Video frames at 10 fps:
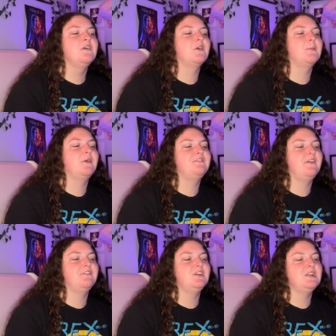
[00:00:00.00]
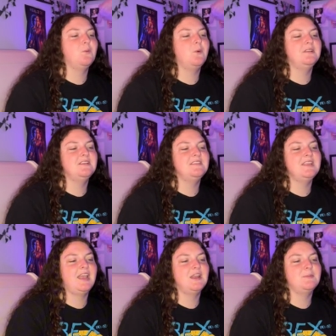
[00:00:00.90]
from our favorite Walt
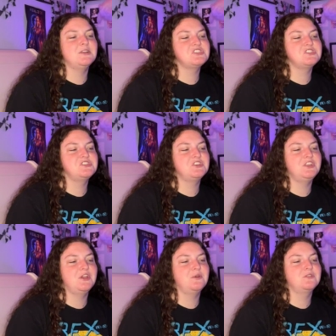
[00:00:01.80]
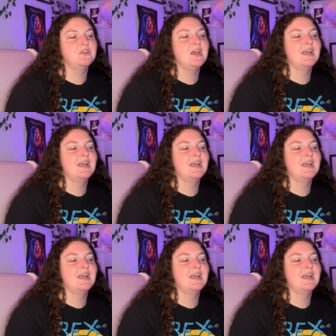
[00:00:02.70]
Disney Animation Studios